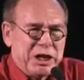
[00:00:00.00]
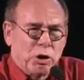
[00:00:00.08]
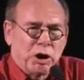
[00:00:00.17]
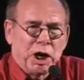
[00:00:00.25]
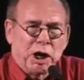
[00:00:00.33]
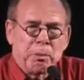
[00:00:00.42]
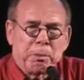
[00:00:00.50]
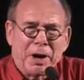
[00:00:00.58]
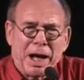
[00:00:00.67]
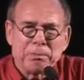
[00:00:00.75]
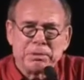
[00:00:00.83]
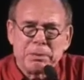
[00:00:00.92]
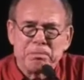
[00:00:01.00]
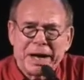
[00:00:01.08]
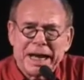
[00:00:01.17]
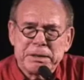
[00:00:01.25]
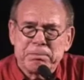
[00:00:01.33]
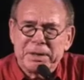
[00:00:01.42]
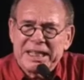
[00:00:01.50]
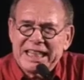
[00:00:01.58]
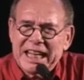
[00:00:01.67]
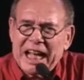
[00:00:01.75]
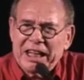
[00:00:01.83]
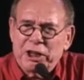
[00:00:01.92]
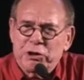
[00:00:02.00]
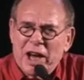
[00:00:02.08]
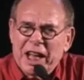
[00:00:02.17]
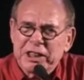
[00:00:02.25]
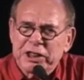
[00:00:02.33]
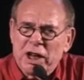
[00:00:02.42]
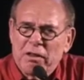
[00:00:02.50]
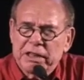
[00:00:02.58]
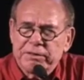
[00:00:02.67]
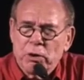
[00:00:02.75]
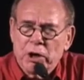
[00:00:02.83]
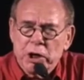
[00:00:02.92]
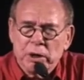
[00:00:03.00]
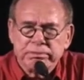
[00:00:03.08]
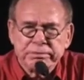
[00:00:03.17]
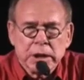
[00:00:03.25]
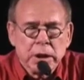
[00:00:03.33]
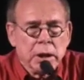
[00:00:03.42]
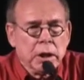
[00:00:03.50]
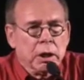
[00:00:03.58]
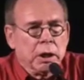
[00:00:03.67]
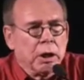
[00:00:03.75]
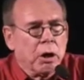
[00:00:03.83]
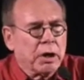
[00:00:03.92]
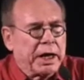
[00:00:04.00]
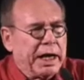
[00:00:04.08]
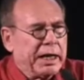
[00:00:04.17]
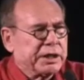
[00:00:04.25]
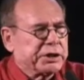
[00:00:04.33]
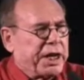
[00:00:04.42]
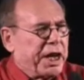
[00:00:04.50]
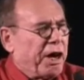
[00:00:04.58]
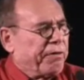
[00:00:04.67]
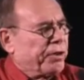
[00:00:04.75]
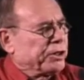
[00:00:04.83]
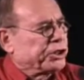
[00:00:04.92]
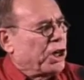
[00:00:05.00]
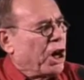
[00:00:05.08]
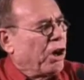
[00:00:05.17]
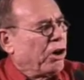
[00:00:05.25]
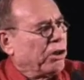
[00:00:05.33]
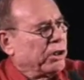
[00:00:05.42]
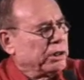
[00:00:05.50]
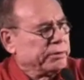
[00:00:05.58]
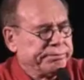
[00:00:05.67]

your little problem might be, I'll try to solve it for you. Okay, let's take our first call.